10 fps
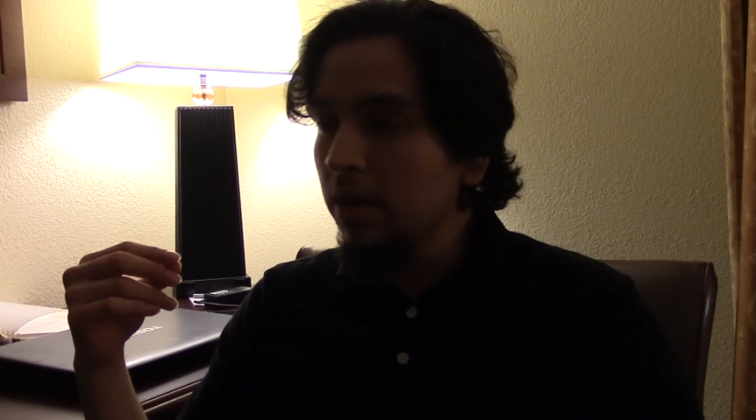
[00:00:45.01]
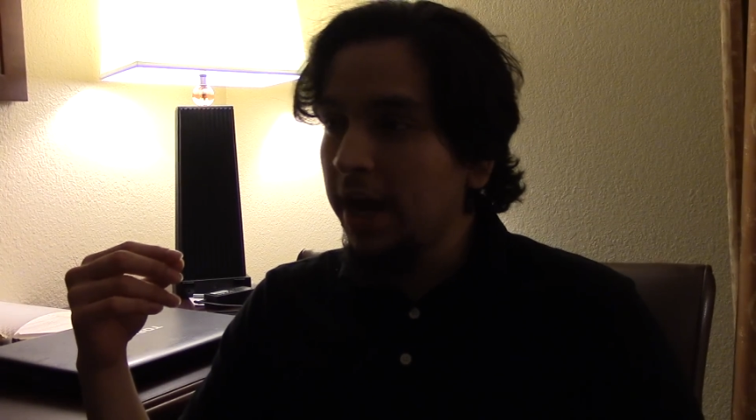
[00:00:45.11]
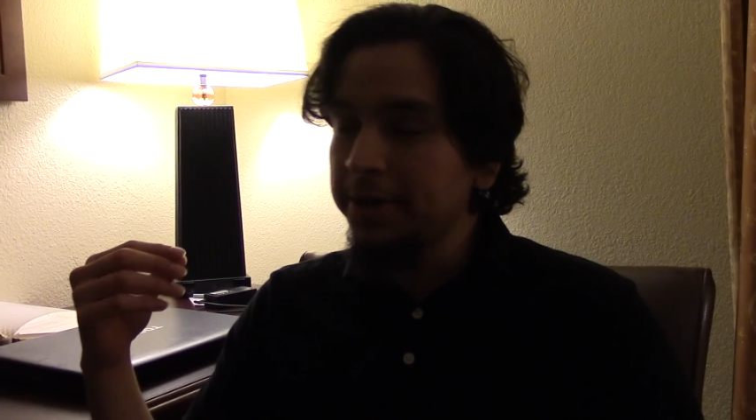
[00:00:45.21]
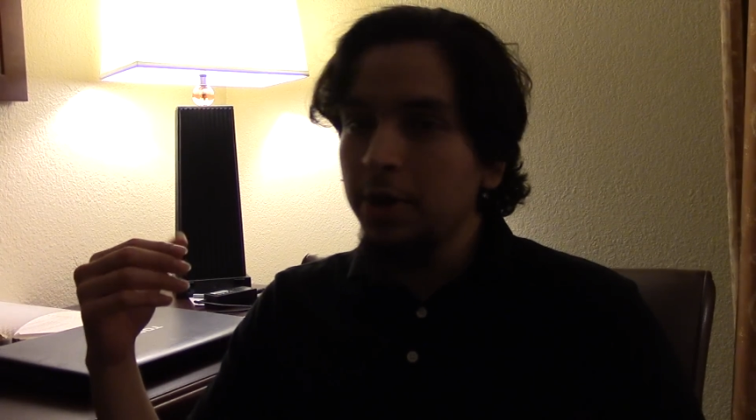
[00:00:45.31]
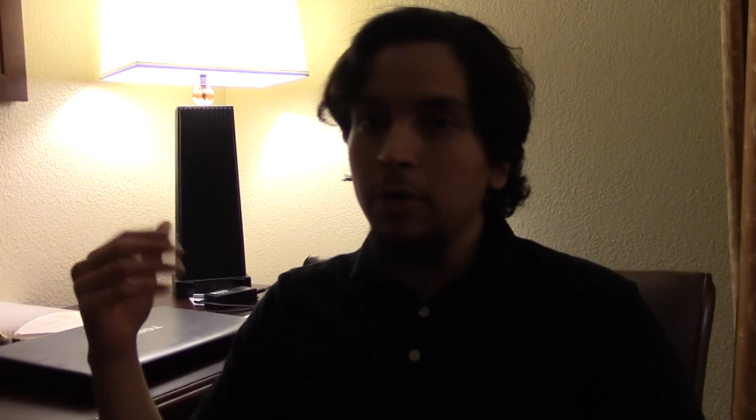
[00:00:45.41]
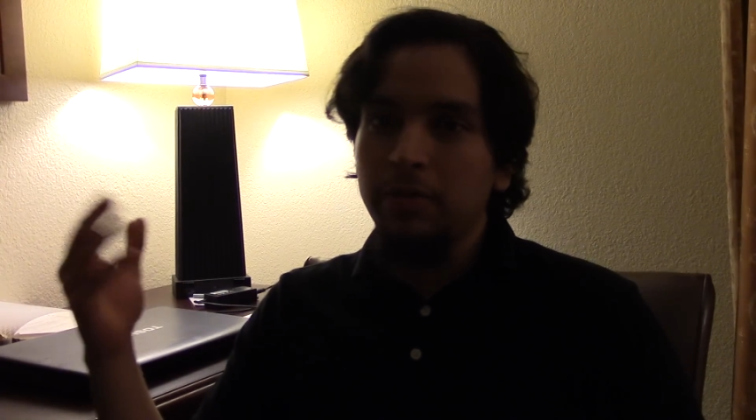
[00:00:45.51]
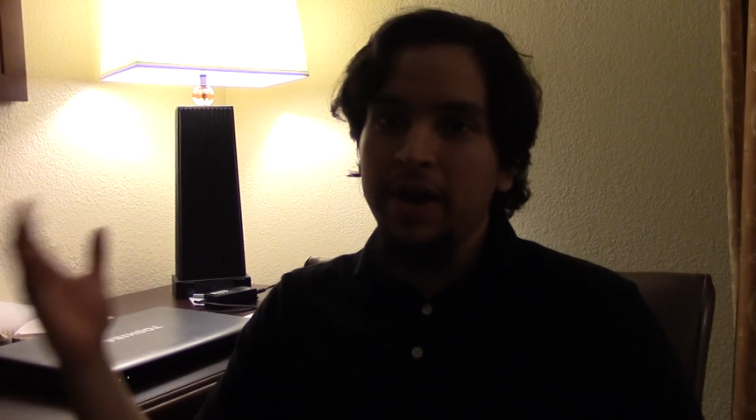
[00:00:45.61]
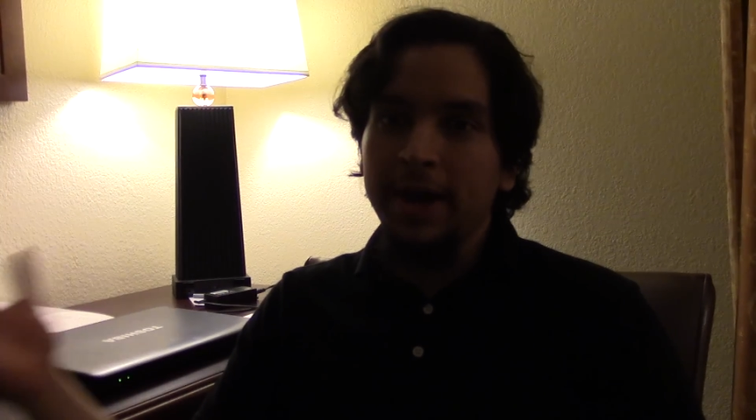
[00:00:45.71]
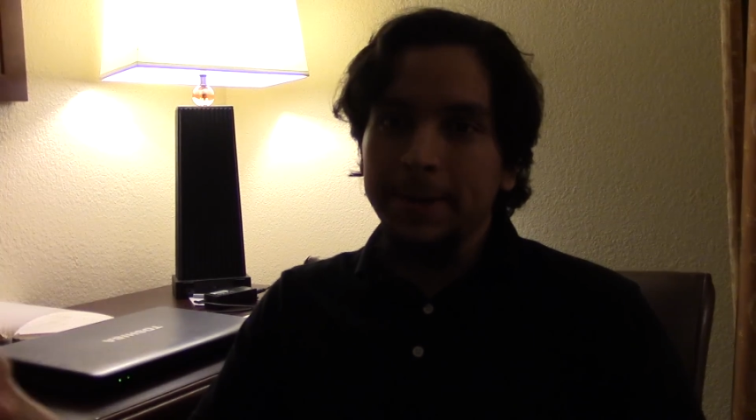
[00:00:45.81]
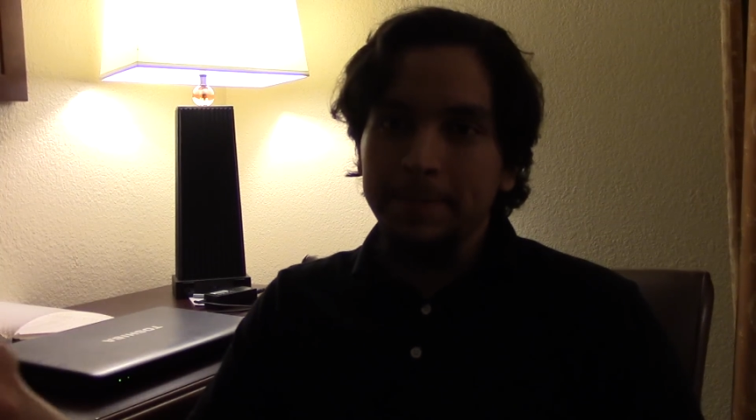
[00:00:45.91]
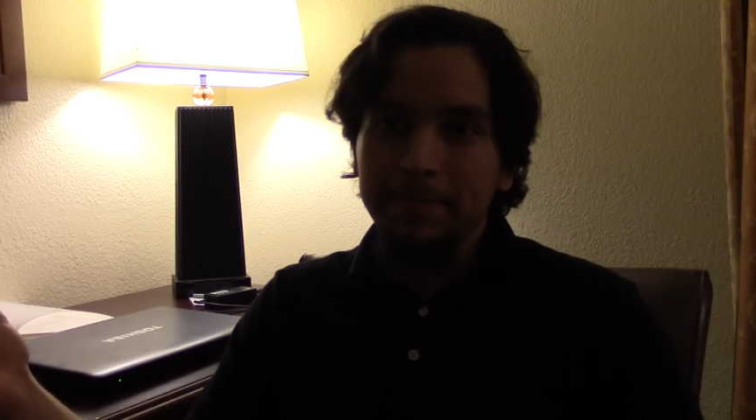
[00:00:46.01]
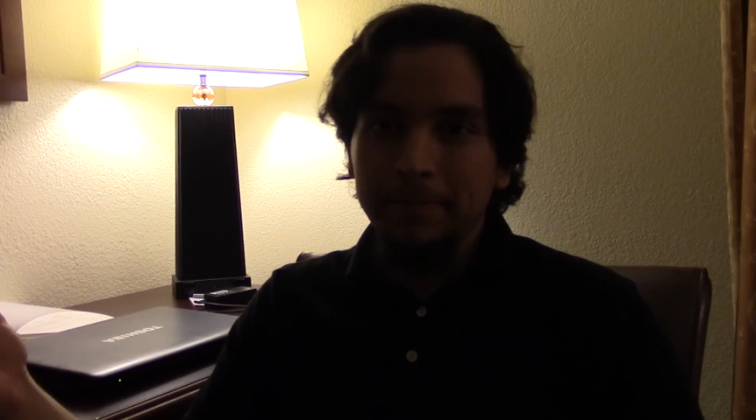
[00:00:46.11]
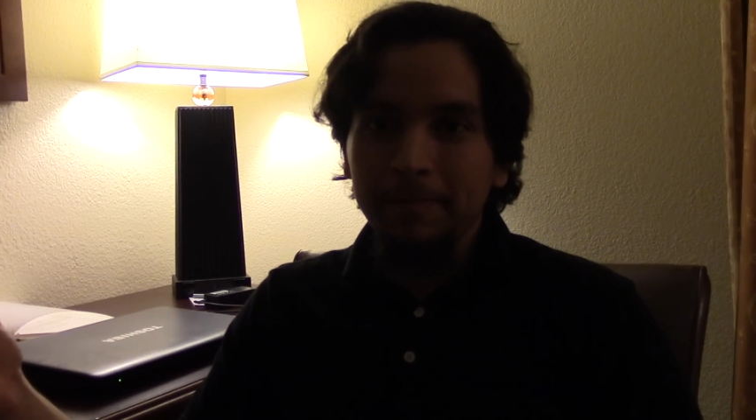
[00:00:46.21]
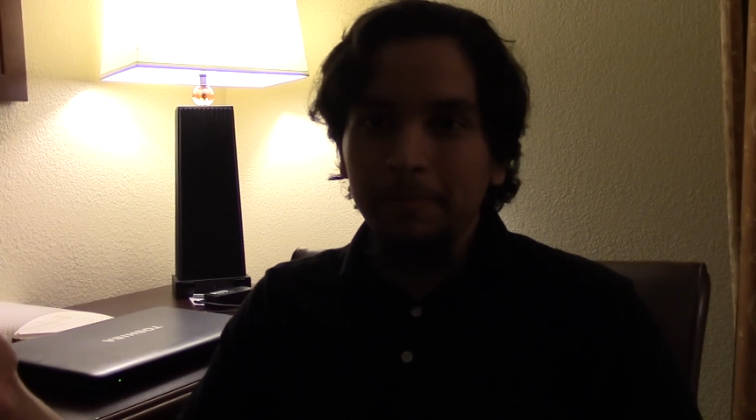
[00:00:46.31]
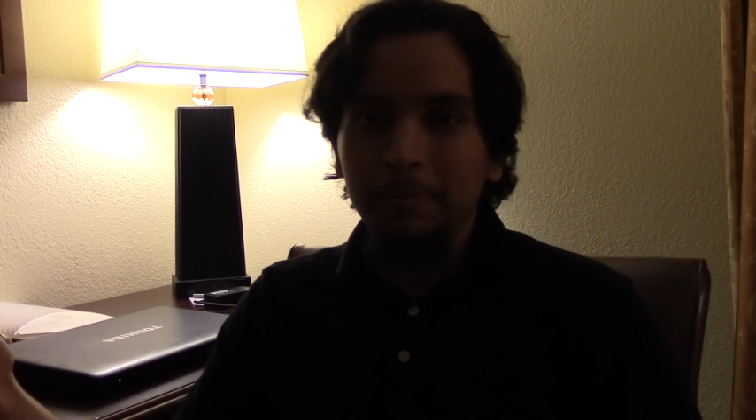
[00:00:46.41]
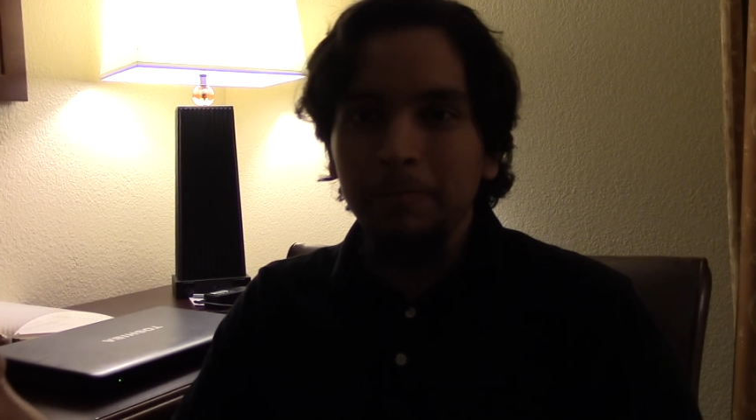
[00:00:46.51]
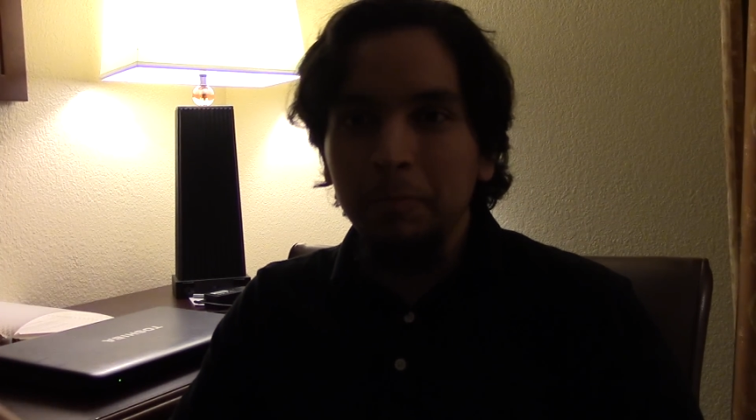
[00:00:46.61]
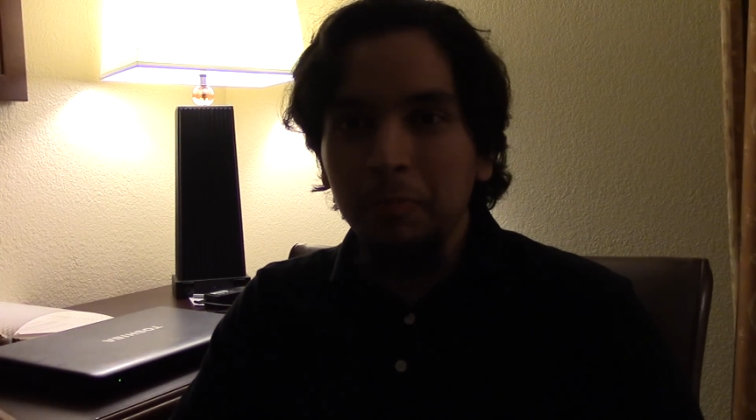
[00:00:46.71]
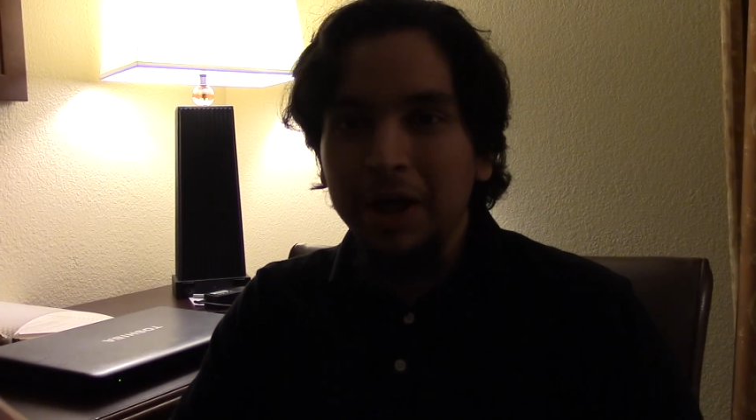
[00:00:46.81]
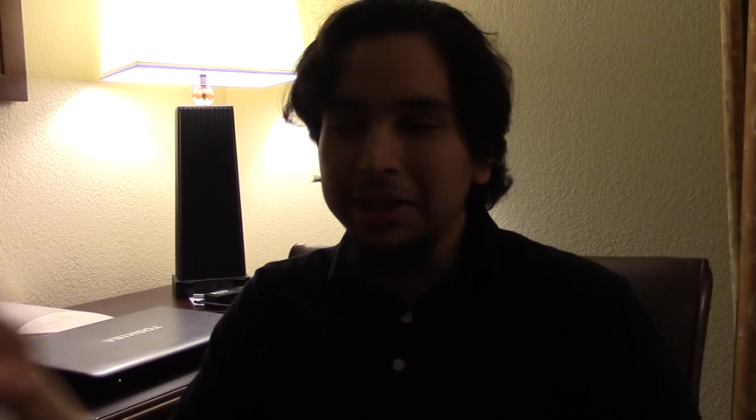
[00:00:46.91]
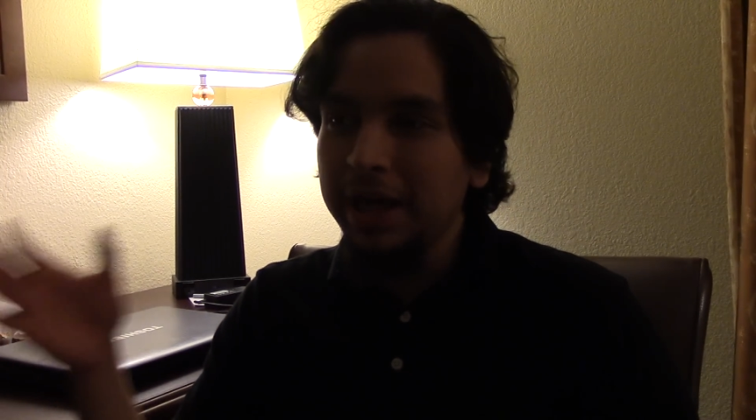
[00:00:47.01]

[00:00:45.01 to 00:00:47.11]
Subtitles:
I know that a